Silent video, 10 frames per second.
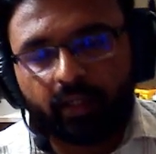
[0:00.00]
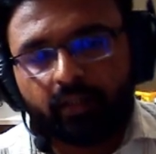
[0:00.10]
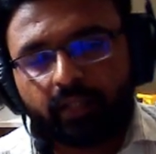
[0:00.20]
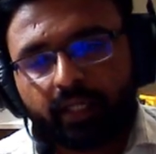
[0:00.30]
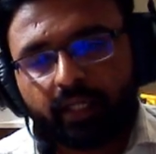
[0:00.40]

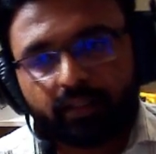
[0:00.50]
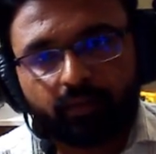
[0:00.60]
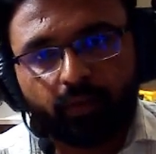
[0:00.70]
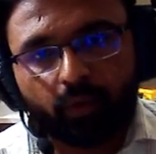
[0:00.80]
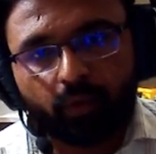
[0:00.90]
That is, you
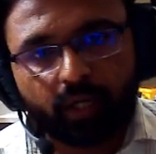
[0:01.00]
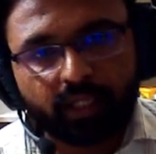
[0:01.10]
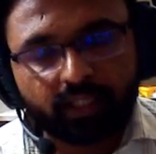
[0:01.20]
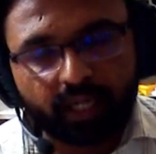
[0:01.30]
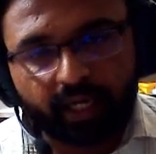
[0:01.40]
don't consider
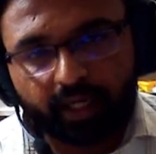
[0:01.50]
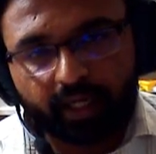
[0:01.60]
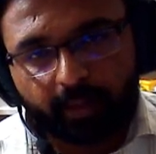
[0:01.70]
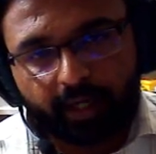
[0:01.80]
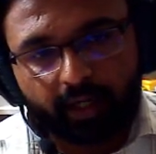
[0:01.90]
an
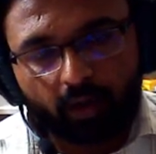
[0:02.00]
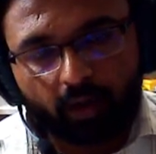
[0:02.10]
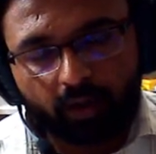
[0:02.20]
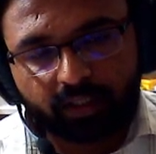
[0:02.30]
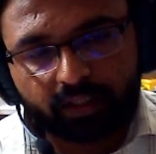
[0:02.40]
intermediate all
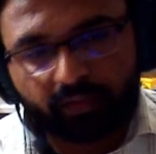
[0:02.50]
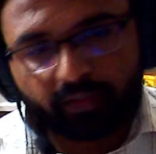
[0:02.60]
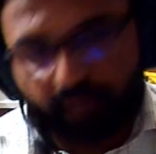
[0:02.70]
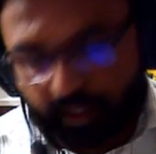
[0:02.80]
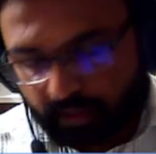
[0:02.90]
sets of
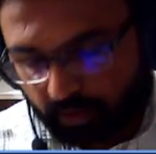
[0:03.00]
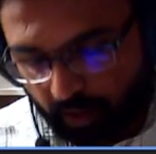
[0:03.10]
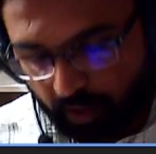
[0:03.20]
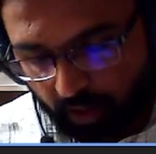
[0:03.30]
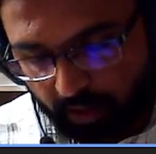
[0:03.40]
reactions, you are
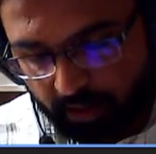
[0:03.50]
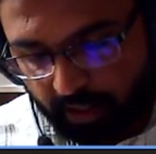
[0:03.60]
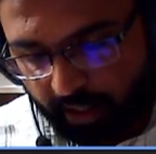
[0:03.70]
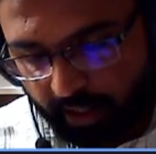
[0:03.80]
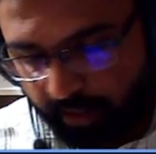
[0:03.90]
not considering it.